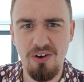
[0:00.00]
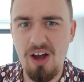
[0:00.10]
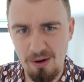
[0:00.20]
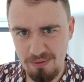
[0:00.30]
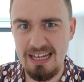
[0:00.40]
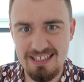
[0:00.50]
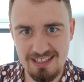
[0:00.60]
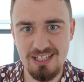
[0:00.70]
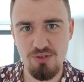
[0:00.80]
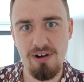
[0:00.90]
Not how
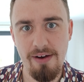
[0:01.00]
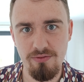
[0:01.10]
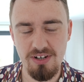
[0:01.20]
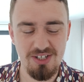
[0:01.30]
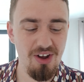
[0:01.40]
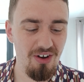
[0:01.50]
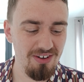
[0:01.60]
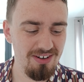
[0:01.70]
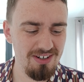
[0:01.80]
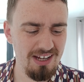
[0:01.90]
heated this rivalry's
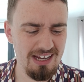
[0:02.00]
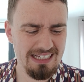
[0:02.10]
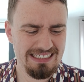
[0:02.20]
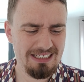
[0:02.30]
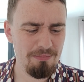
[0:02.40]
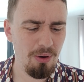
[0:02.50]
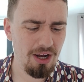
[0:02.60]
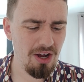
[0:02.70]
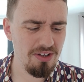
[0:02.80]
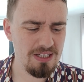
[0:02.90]
gotten, but I
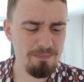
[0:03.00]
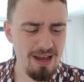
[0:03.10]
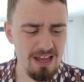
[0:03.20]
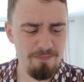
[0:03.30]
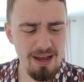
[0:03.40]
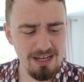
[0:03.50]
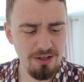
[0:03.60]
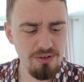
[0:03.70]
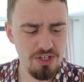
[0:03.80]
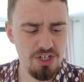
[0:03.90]
can't see if Becky
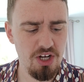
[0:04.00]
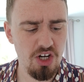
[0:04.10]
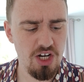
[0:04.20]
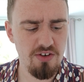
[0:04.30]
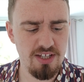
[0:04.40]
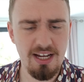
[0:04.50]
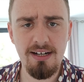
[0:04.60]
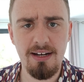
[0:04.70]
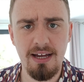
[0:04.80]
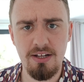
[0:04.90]
loses, she can't challenge the
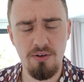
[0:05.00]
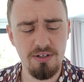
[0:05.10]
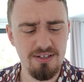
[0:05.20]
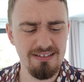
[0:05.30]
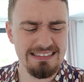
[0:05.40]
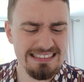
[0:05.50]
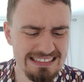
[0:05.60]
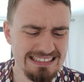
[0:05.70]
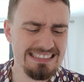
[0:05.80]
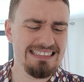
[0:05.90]
title again as long as.
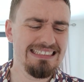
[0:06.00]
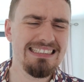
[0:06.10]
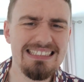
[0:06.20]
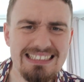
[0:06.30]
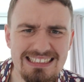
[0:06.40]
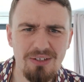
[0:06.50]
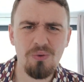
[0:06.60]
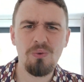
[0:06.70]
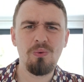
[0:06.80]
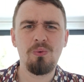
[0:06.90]

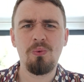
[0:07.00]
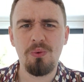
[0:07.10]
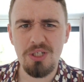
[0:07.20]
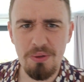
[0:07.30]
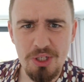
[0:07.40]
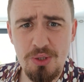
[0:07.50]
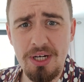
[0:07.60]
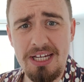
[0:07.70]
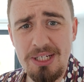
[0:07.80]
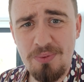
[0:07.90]
Oh, this one's
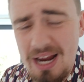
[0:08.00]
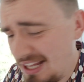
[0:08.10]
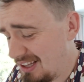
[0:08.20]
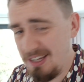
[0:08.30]
tricky as well.